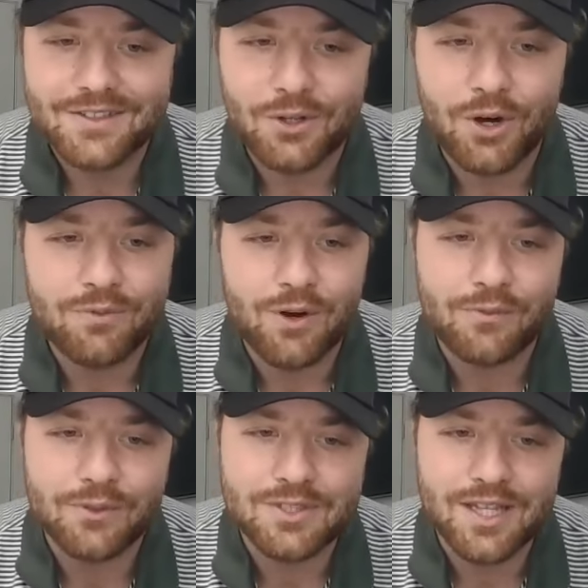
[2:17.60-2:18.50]
golf
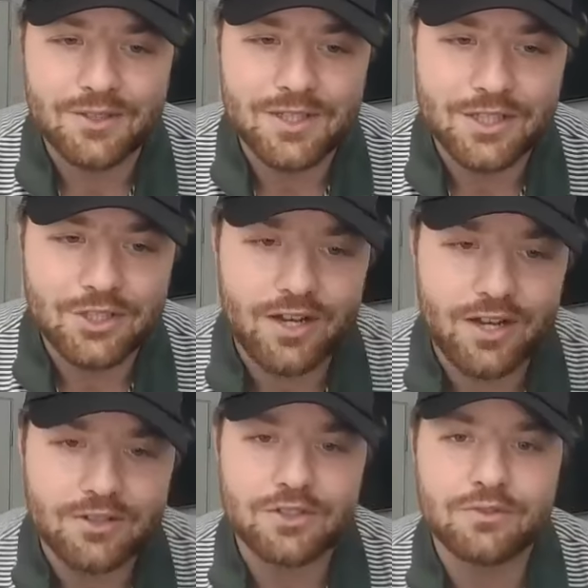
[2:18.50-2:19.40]
offers that unique
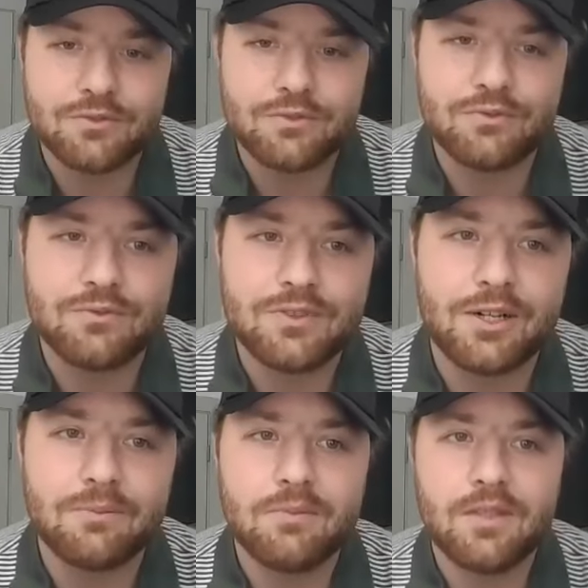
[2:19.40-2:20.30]
challenge of,
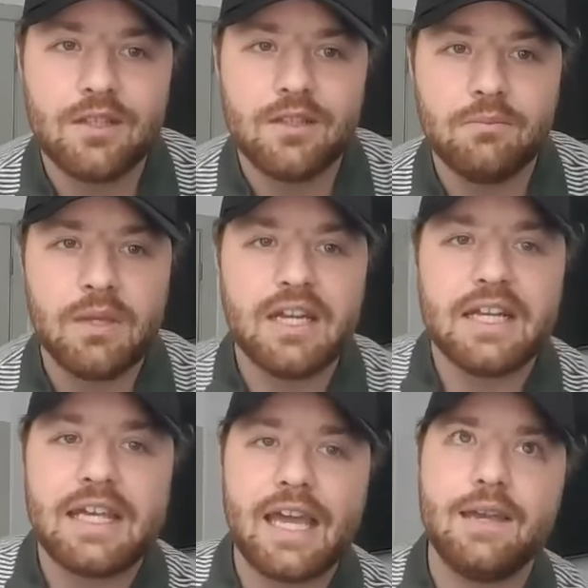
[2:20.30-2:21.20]
being a
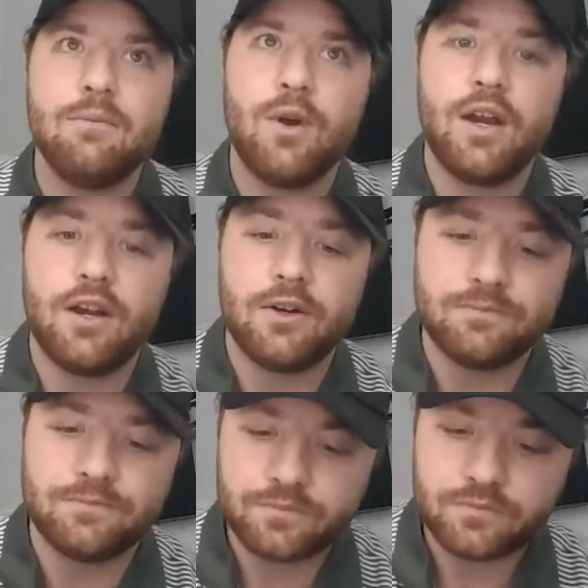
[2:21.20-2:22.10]
game
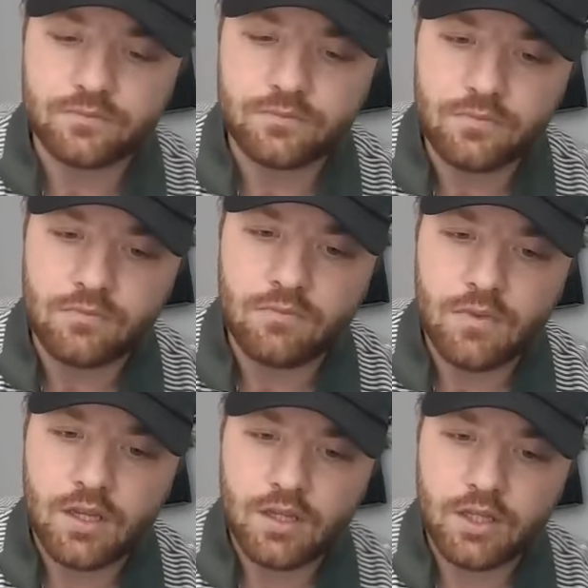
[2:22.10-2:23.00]
where,
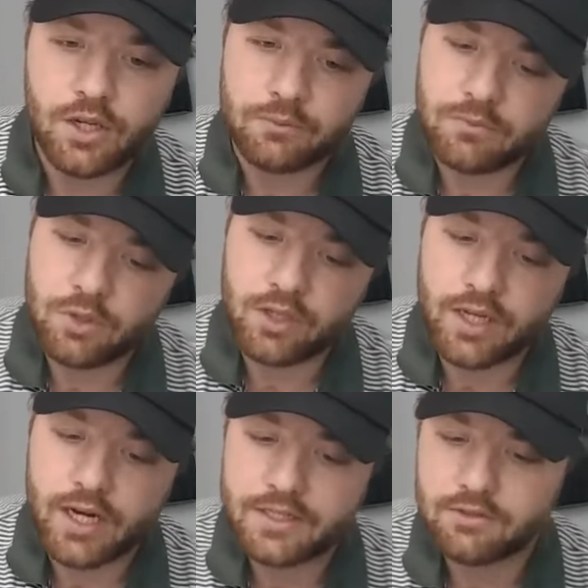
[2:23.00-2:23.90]
you can
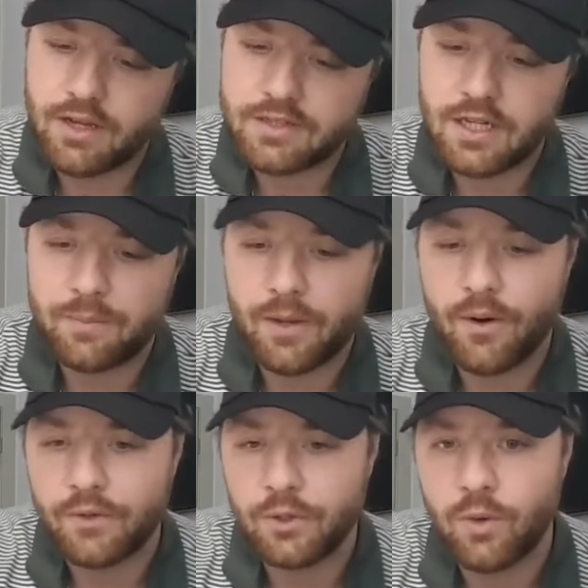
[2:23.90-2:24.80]
kind of slice it up
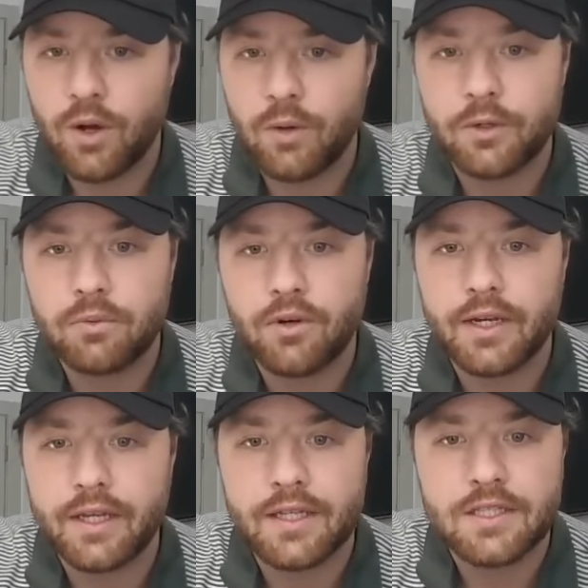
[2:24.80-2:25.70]
however you want when you're
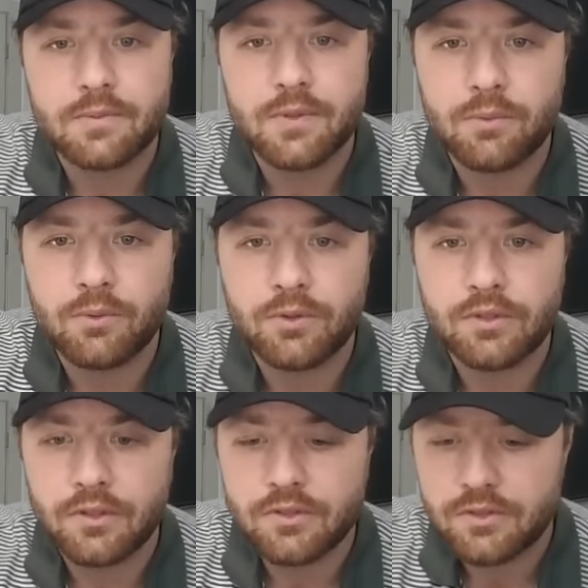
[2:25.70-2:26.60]
playing against people, and
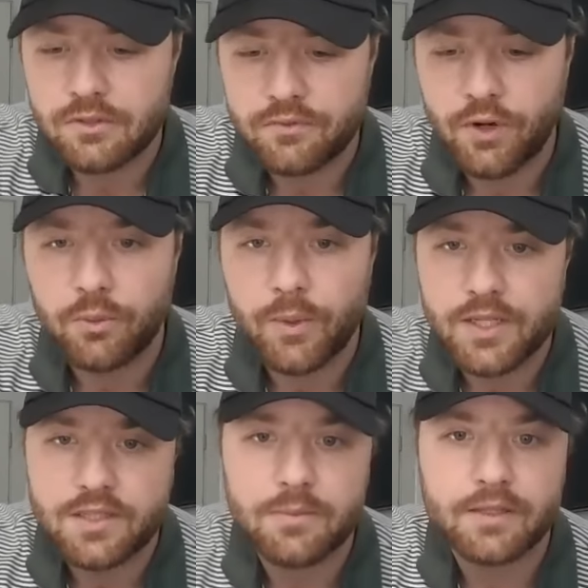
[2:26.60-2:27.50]
there's fun
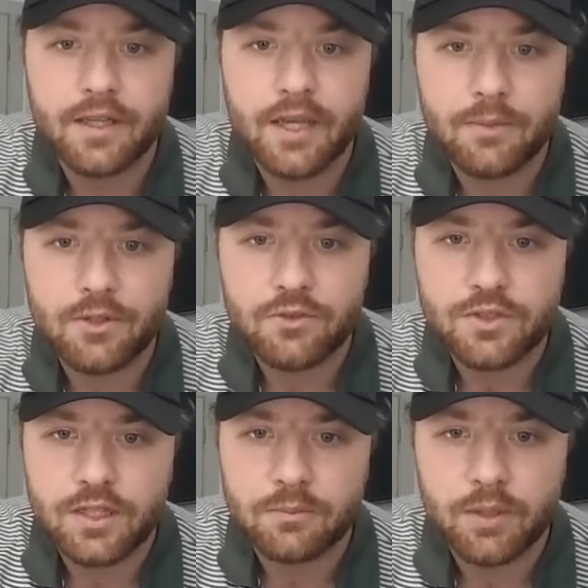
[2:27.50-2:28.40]
ways to make the game
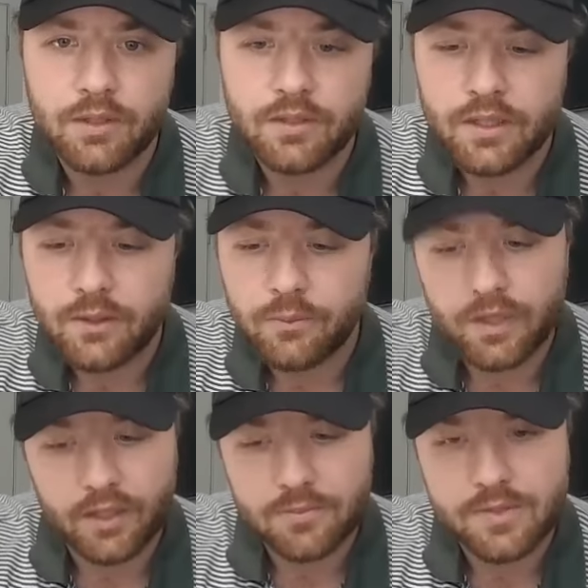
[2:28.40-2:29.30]
interesting. But
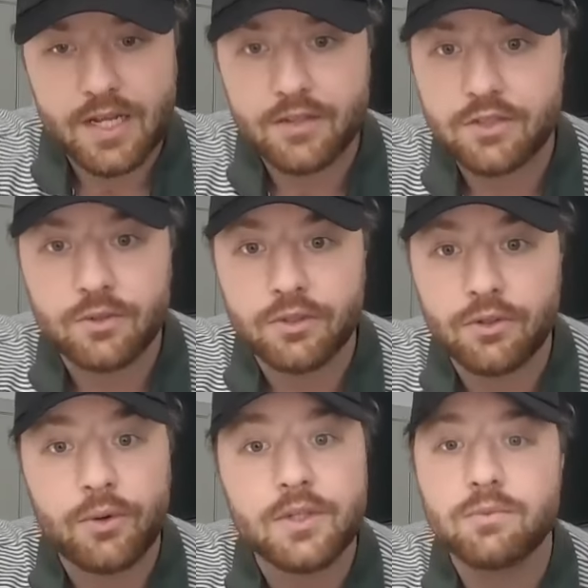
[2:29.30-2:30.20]
when it comes down to it,
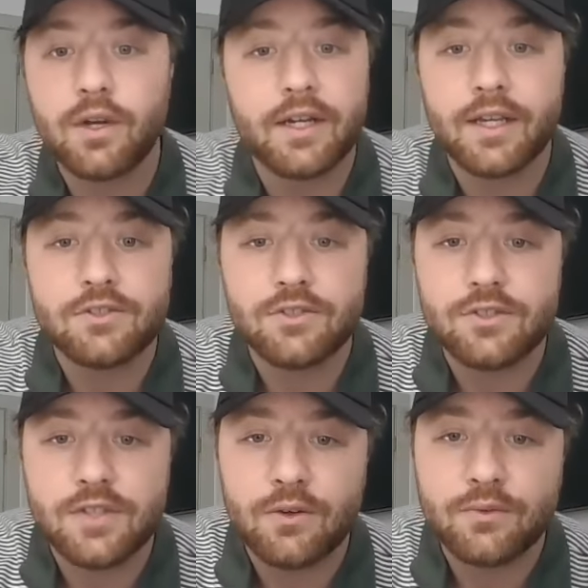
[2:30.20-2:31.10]
you're always playing against
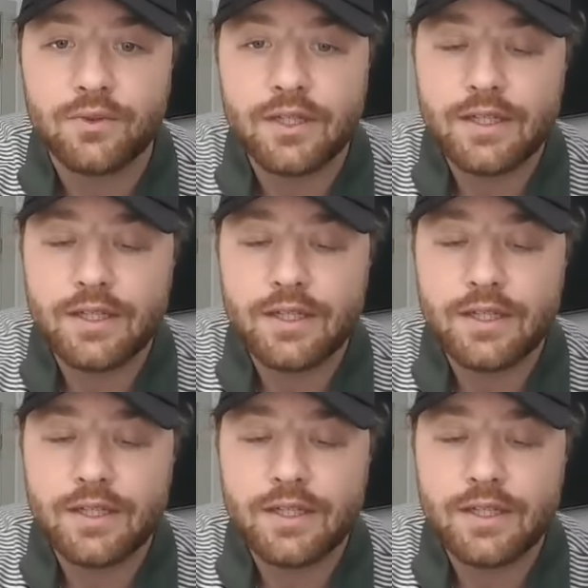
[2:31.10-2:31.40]
yourself.